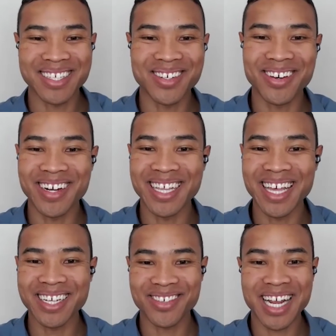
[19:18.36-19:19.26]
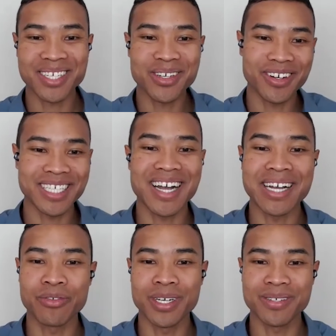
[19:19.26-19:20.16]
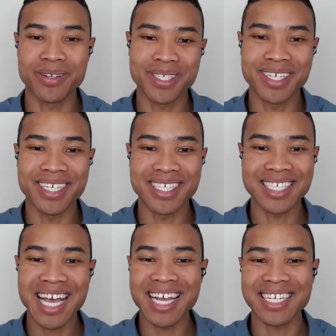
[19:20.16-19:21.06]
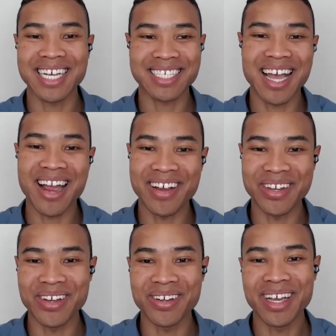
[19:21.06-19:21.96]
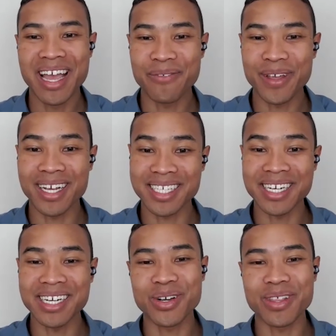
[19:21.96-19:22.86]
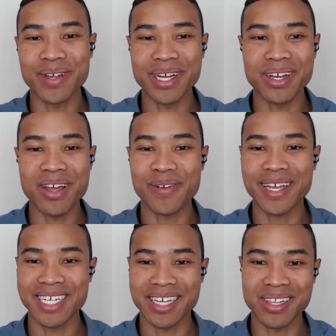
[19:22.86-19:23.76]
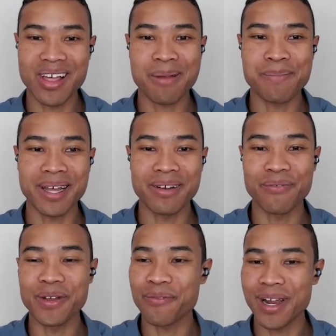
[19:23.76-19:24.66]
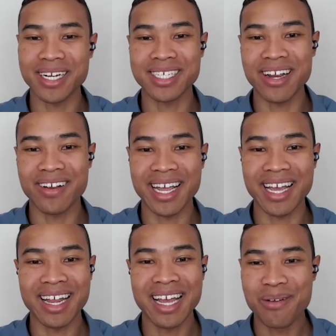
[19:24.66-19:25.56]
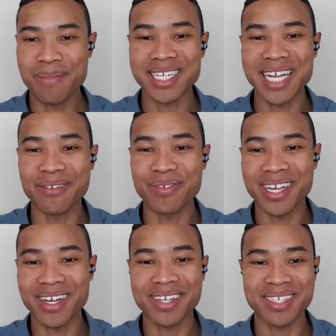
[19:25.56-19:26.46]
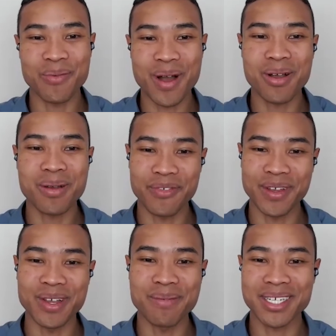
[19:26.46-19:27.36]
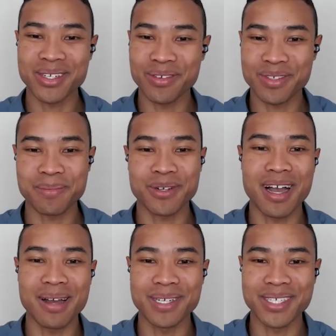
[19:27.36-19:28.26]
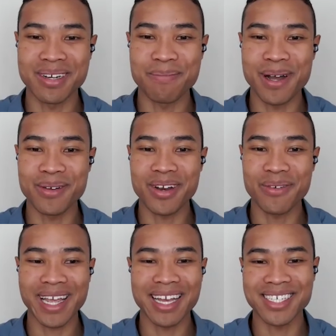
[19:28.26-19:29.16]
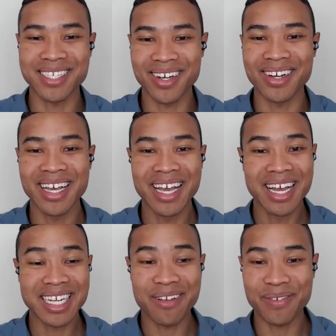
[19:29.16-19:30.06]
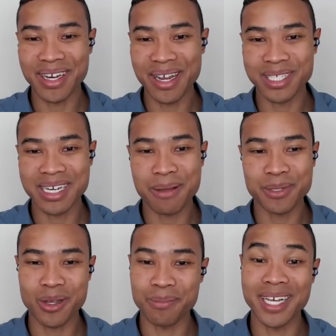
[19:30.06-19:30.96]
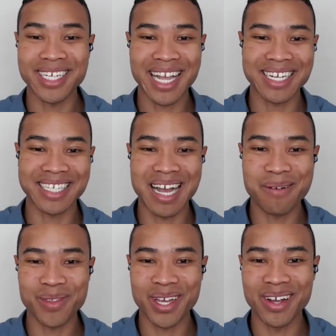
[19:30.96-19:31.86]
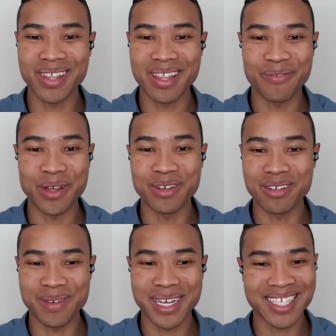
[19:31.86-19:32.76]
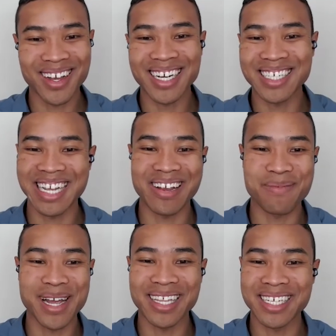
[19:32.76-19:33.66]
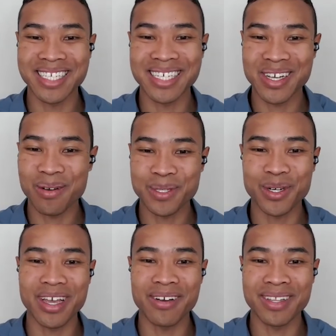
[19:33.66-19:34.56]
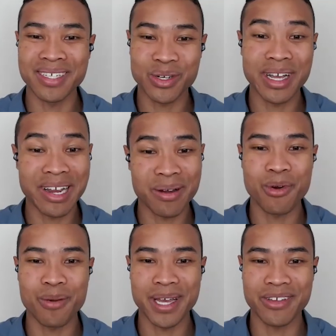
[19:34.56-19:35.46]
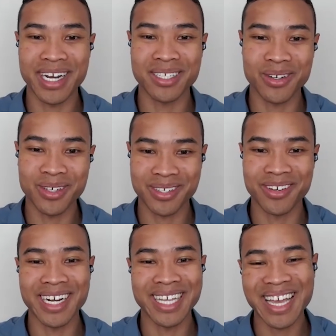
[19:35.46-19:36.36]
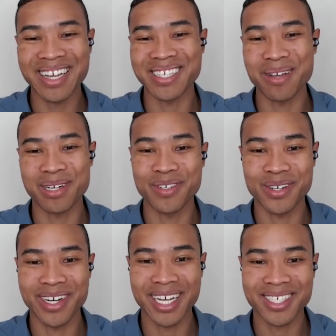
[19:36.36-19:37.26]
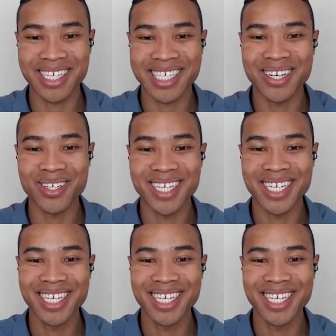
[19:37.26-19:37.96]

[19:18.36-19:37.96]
story. That is Renascor Resources. It's ASX RNU. If you guys did enjoy the video, don't forget to hit the like button. Feel free to share it out. We make daily videos, so welcome if you're new. Make sure you've subscribed and turn your bell notifications on. David, it was an absolute pleasure catching up. I know that the viewers have been excited to hear about this, and so I'm sure they will enjoy hearing more about the Renascor story. Thank you so much for joining us on the channel.